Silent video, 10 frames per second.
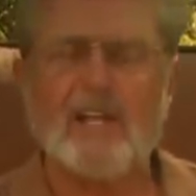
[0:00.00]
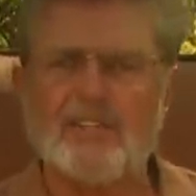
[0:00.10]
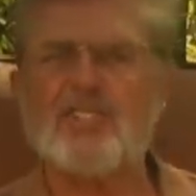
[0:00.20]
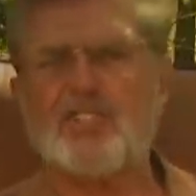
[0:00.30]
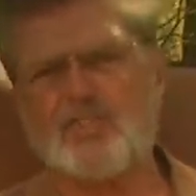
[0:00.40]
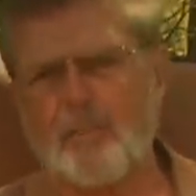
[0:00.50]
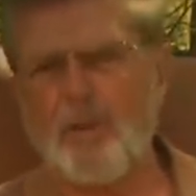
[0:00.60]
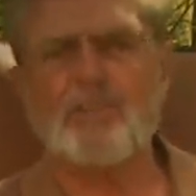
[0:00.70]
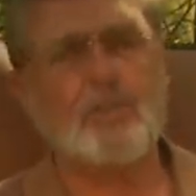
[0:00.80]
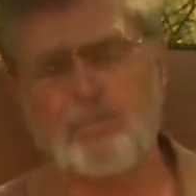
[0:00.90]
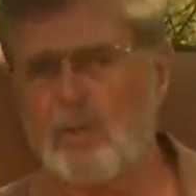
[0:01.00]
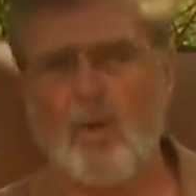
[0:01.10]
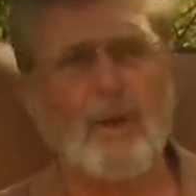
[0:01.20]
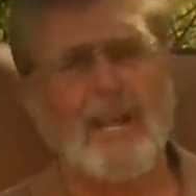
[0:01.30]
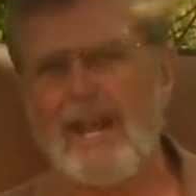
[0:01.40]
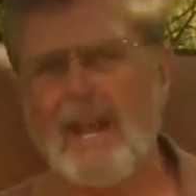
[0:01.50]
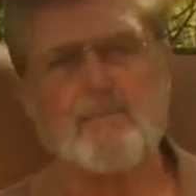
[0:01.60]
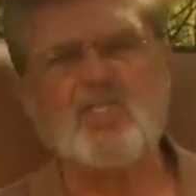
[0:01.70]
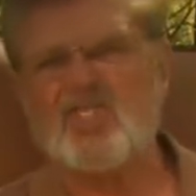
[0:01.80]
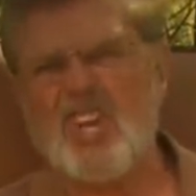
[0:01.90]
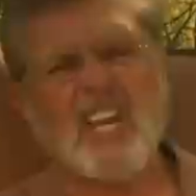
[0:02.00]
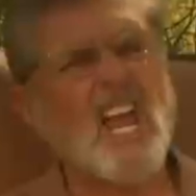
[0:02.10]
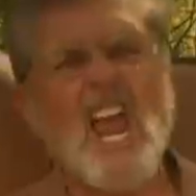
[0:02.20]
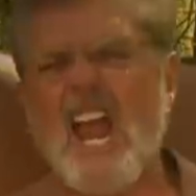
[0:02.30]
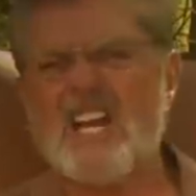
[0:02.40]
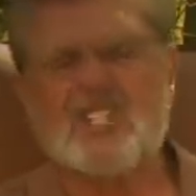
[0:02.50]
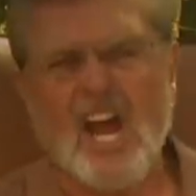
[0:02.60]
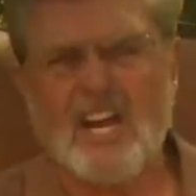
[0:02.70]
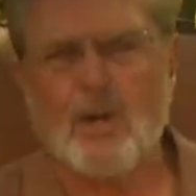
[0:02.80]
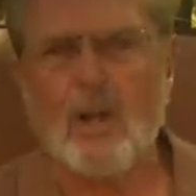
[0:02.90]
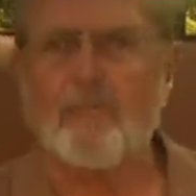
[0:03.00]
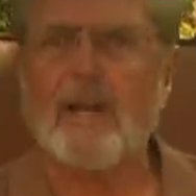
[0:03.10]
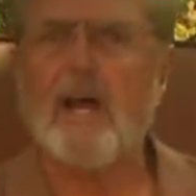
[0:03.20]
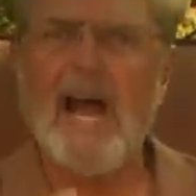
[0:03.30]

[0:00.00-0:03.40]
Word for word: This is a bunch of baloney, and I'm sick and tired of it.